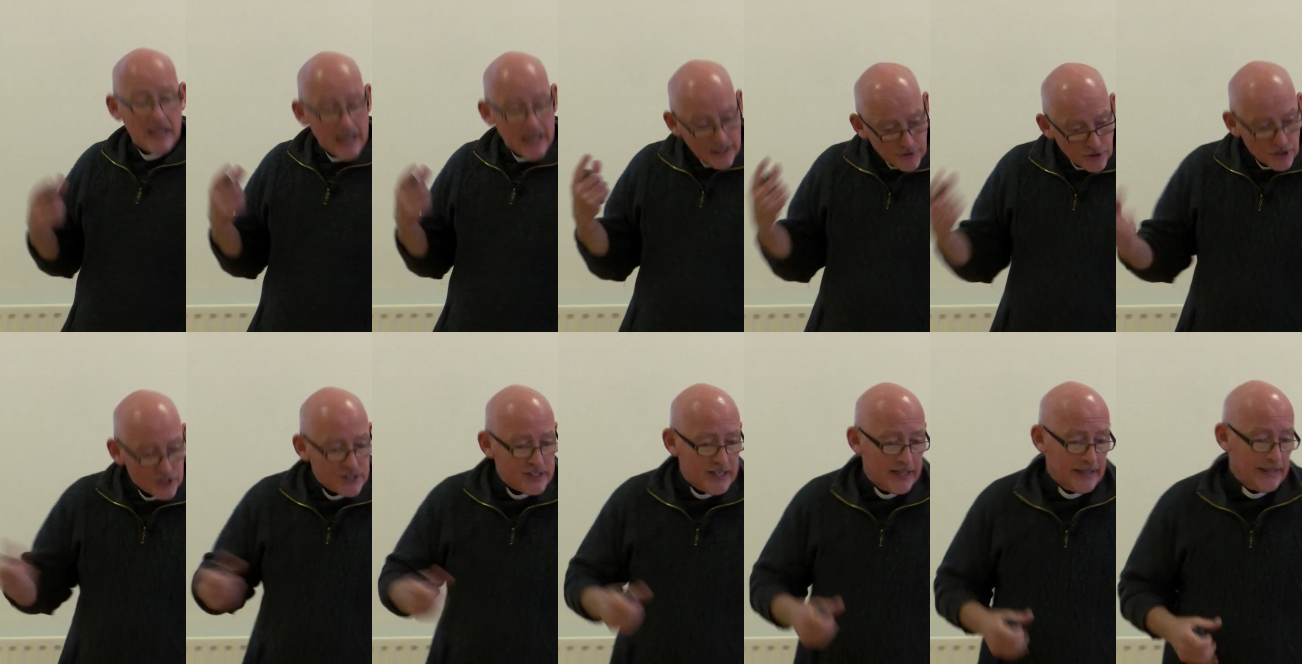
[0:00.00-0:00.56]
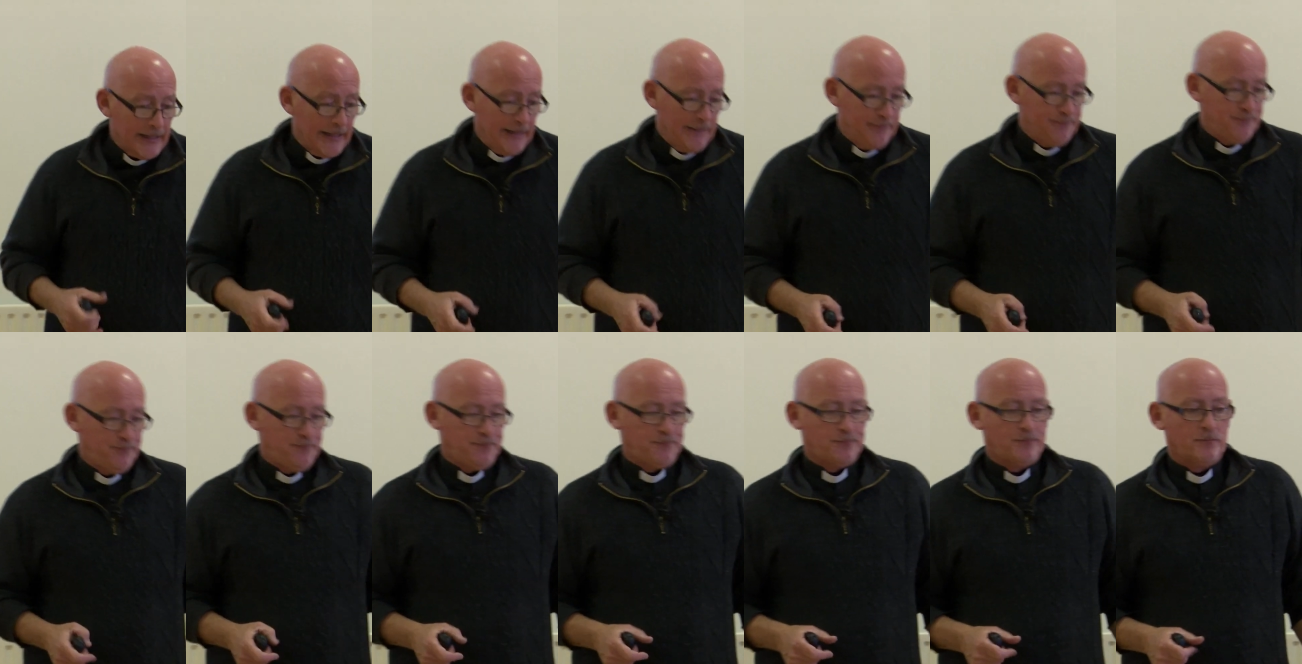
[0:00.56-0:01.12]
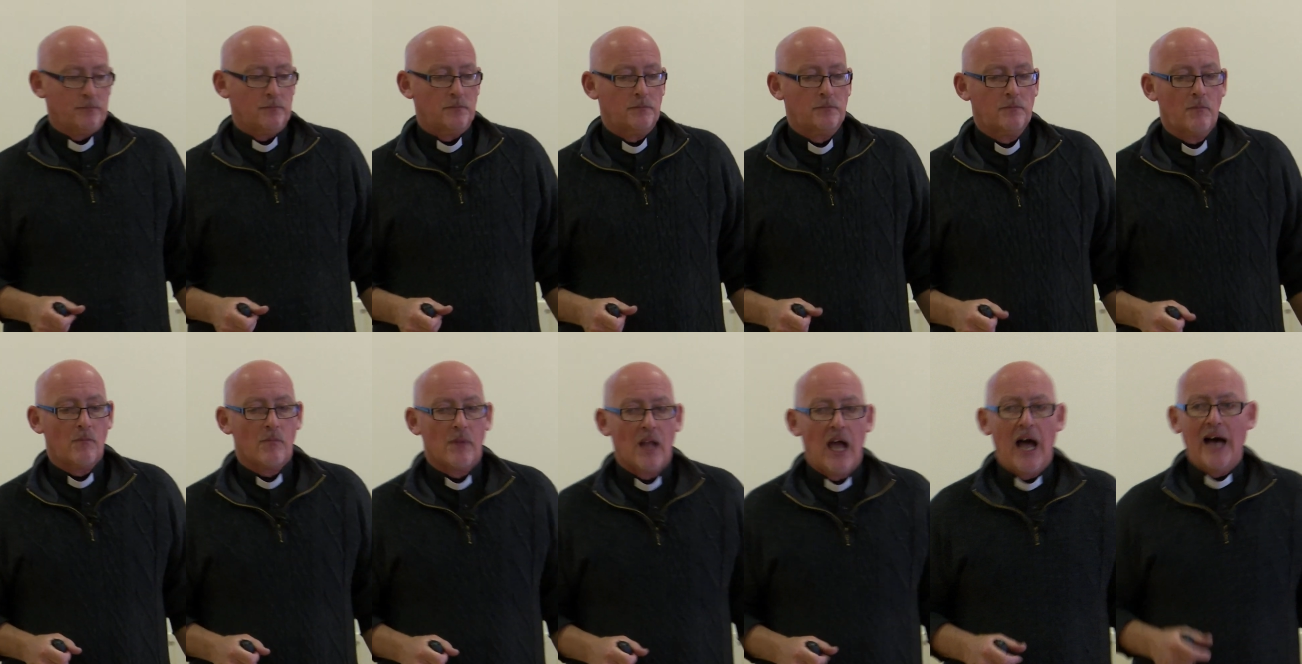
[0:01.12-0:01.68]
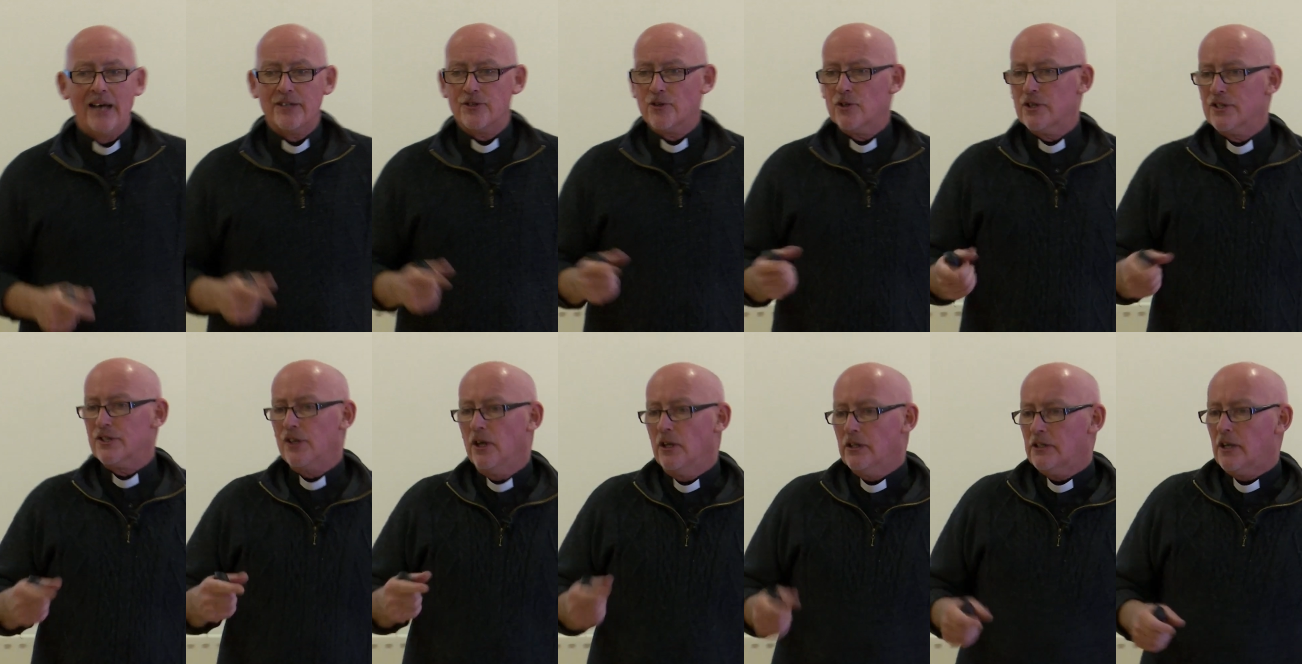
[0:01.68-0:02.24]
Interestingly, as a
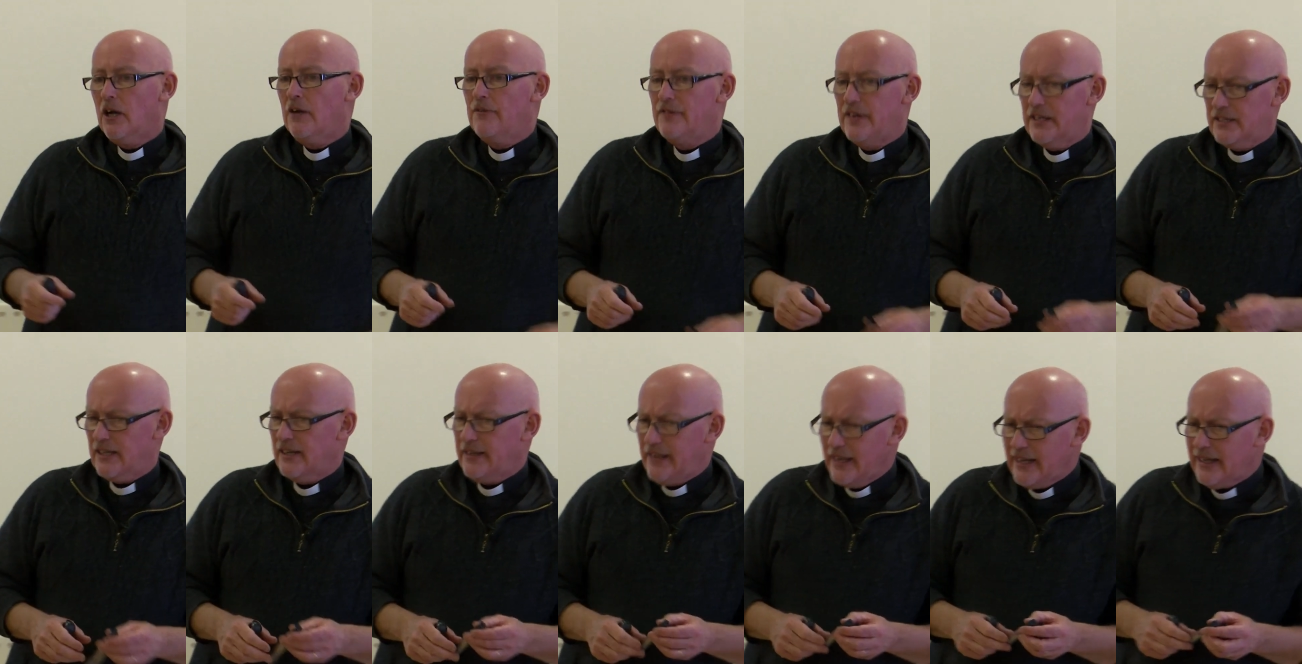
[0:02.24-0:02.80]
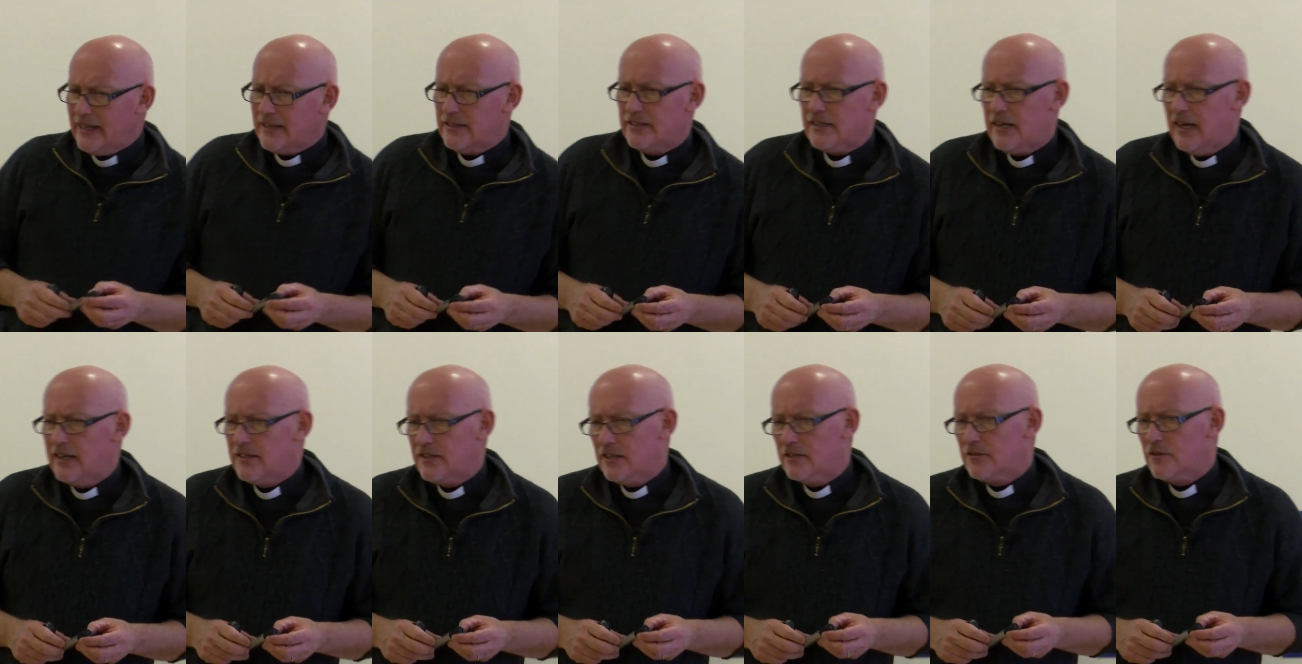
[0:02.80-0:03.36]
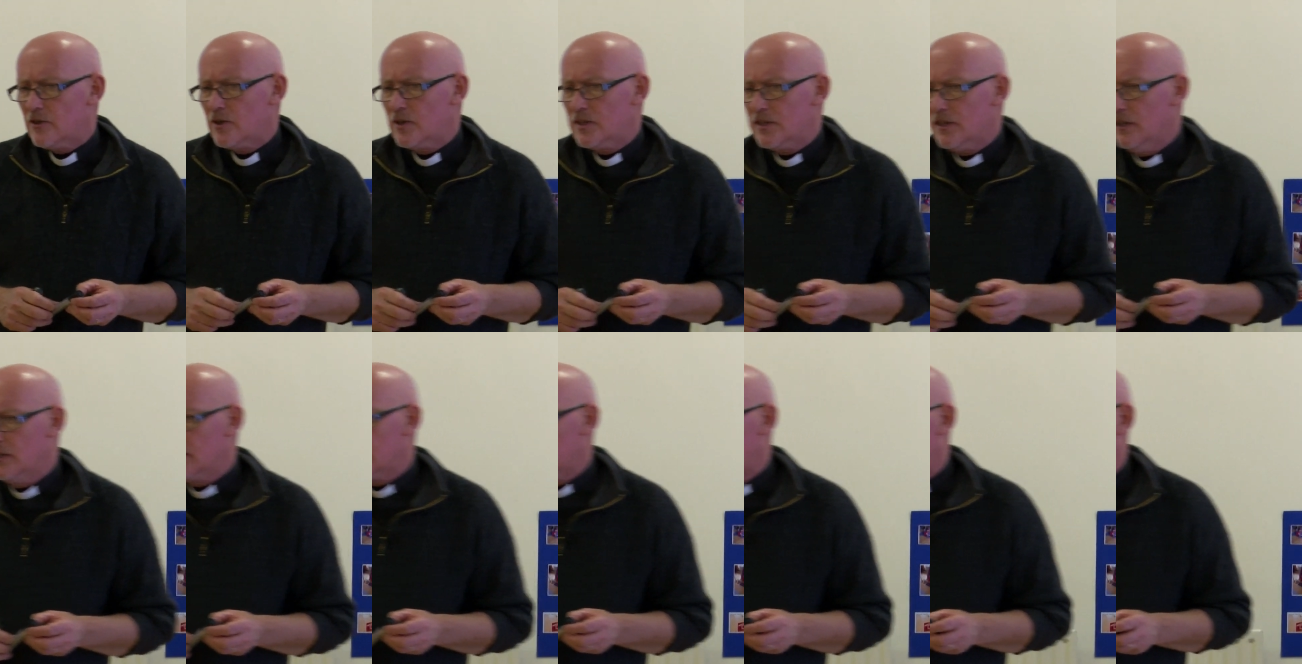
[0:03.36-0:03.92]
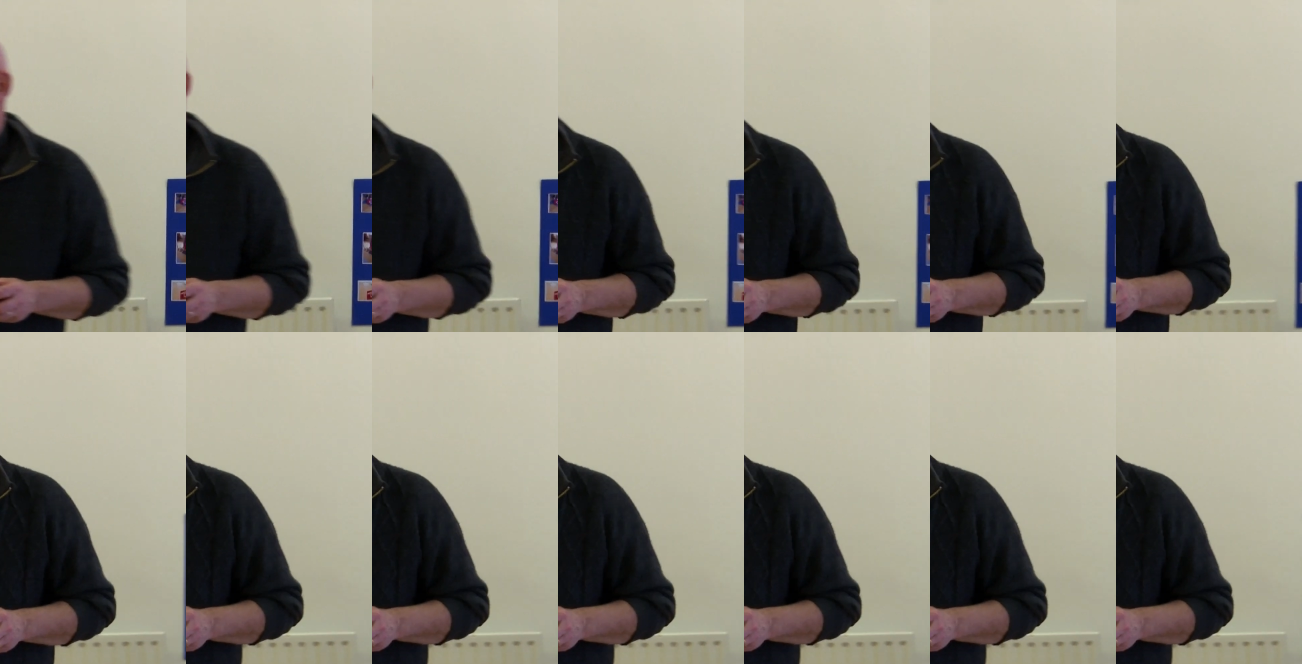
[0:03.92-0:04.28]
result of this, I think it's, it's as a result of it.